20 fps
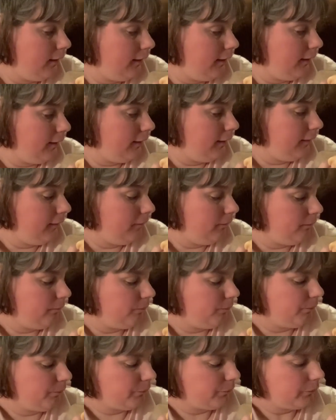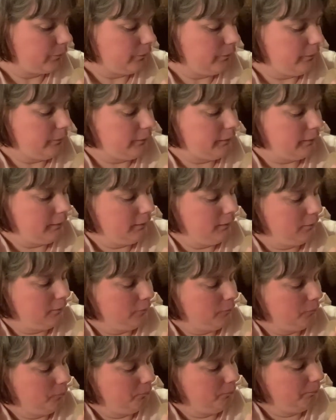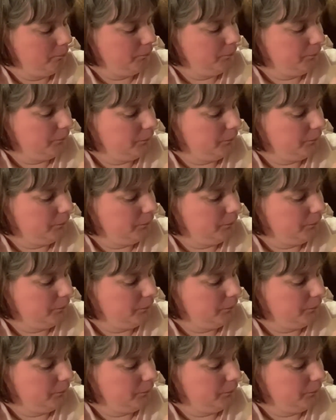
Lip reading: No one is speaking in this clip.